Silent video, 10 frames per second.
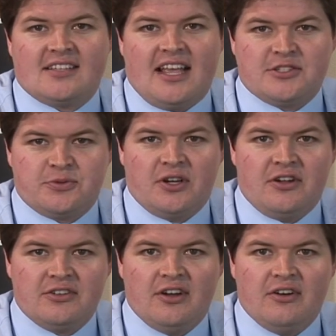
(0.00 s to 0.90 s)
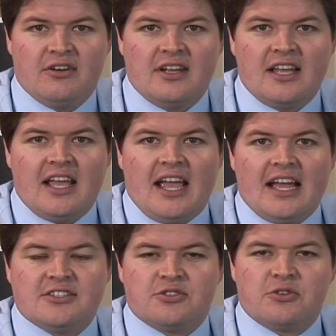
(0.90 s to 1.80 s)
as we all know.
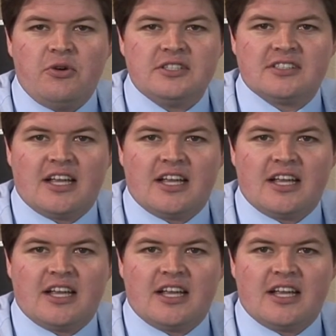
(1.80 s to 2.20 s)
And so the question